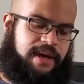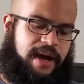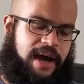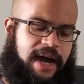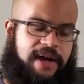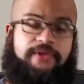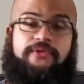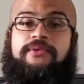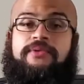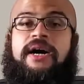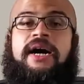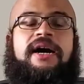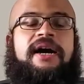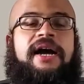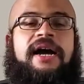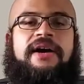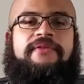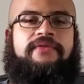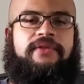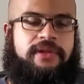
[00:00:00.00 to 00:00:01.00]
I do not
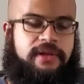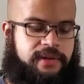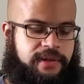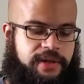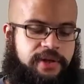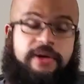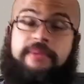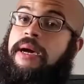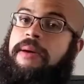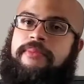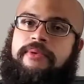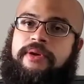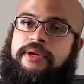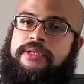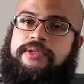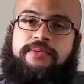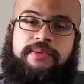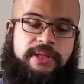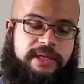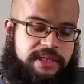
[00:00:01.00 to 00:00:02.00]
have clearly good
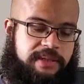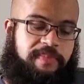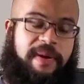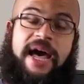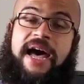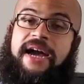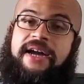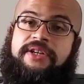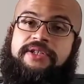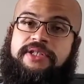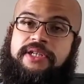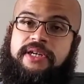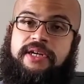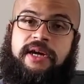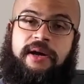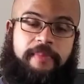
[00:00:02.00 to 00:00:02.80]
memories with this packaging.